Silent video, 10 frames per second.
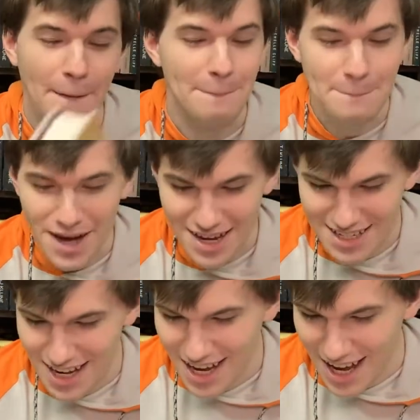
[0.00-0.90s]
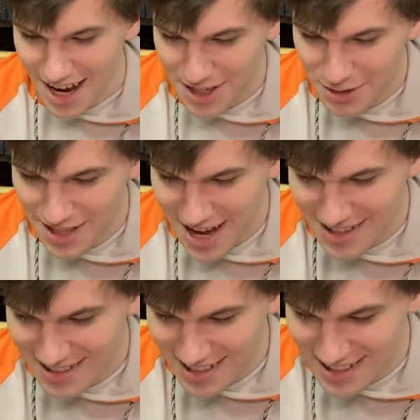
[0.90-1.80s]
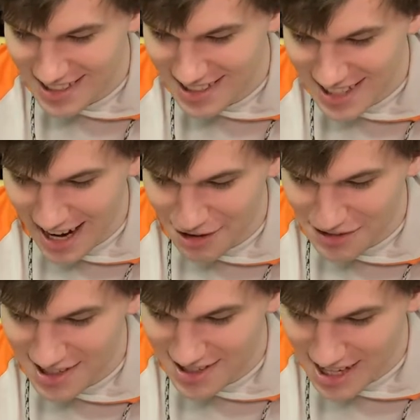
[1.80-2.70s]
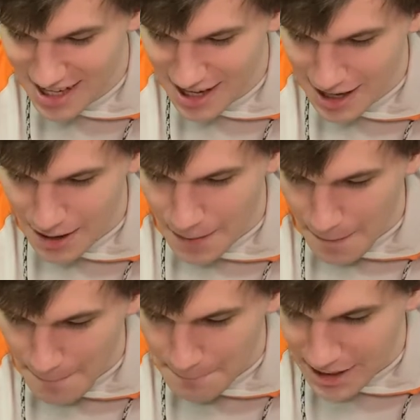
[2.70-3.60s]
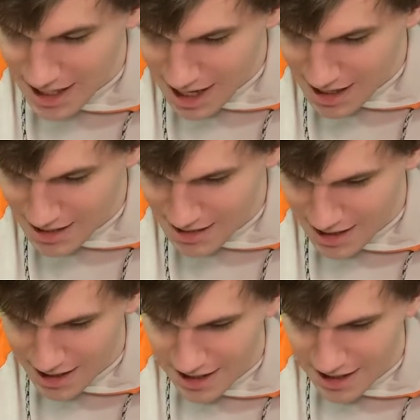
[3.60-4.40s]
But I know that this is set around the sea because